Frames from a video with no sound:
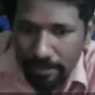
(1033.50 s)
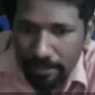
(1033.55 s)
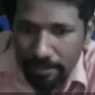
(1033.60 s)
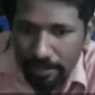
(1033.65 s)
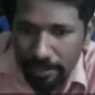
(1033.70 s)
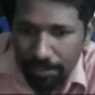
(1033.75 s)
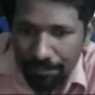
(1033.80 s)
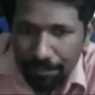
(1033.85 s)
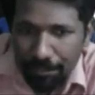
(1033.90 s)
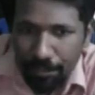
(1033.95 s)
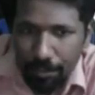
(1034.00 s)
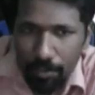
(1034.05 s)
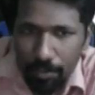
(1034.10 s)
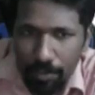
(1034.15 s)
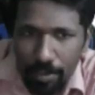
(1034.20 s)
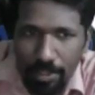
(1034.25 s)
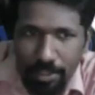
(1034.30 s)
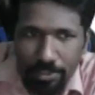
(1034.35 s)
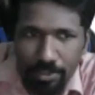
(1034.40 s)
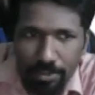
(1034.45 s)
If so,
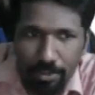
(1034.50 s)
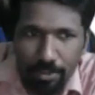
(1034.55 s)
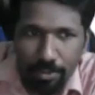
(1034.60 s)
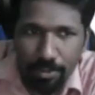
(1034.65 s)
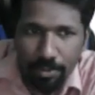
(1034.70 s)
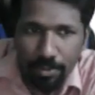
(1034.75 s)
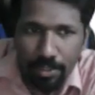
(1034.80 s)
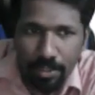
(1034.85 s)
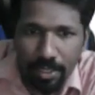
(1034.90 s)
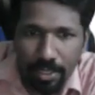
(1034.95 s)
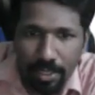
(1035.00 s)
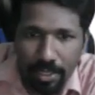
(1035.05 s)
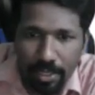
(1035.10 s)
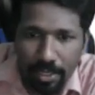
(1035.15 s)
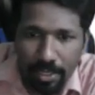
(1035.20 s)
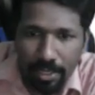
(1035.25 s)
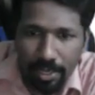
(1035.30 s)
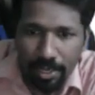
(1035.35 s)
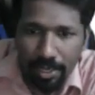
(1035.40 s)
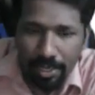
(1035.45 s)
let's go to the
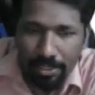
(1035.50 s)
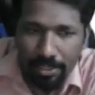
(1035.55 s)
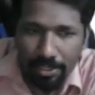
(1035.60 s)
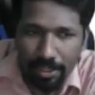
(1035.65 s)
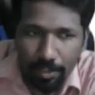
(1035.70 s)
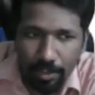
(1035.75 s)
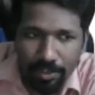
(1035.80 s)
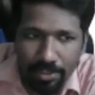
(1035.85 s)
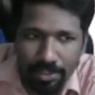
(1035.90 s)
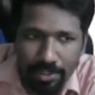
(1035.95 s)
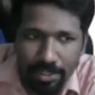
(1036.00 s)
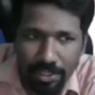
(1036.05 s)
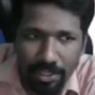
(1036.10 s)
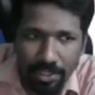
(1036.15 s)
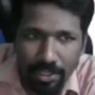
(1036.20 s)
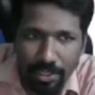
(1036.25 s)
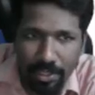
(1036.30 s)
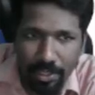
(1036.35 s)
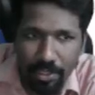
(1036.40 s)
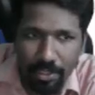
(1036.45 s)
next
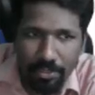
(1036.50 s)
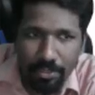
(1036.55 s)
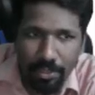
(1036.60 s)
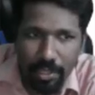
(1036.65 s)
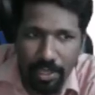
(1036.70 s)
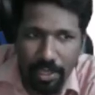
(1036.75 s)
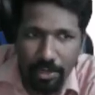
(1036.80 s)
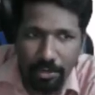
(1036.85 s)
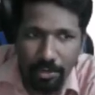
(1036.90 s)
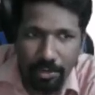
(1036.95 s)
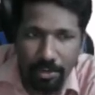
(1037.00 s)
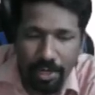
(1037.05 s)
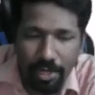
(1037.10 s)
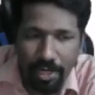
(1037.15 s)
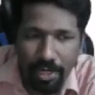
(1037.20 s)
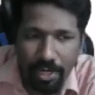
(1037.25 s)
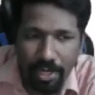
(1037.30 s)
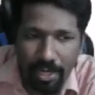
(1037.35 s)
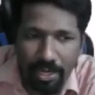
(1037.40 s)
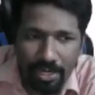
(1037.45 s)
question. So can you try
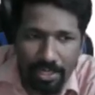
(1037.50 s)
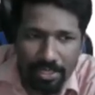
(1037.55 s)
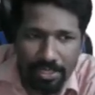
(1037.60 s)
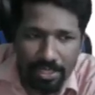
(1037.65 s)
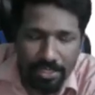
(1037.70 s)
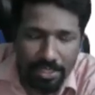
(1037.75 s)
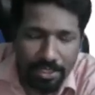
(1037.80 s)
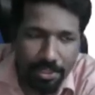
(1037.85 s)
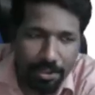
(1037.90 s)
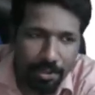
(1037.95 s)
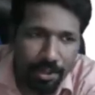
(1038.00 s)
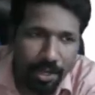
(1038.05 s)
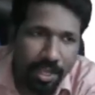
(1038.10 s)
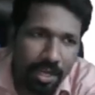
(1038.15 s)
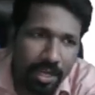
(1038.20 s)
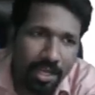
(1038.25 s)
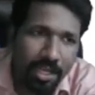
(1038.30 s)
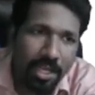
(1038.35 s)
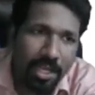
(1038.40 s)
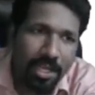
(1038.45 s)
96 into
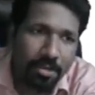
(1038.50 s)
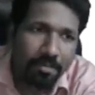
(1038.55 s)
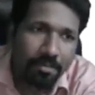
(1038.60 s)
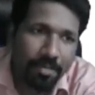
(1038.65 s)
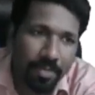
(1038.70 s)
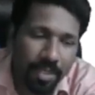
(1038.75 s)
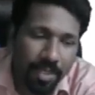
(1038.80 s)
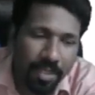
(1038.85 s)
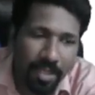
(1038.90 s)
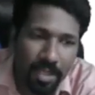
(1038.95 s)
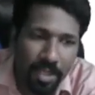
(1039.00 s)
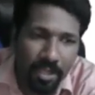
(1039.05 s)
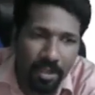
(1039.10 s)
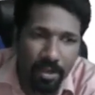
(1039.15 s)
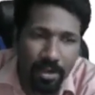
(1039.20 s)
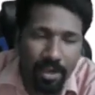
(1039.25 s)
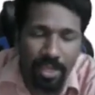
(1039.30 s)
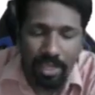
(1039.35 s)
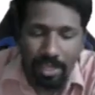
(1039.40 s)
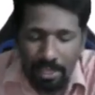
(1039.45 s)
98?
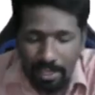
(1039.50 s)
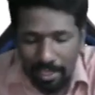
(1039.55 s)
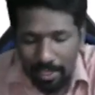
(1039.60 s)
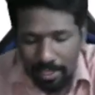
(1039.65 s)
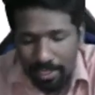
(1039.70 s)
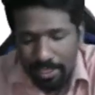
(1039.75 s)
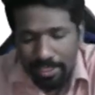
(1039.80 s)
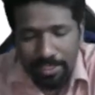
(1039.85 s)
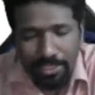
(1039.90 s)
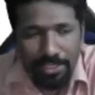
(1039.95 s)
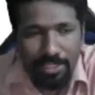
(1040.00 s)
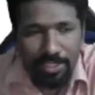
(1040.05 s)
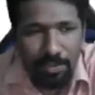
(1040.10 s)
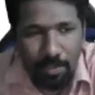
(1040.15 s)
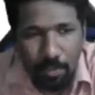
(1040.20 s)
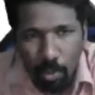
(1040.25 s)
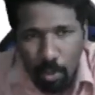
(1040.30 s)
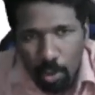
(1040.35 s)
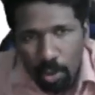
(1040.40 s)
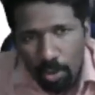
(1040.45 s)
Okay, here there is a
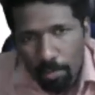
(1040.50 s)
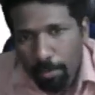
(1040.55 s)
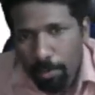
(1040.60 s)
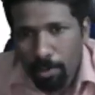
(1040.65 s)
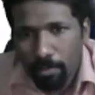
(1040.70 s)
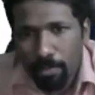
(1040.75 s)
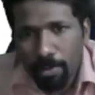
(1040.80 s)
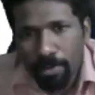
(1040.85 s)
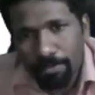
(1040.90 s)
small problem.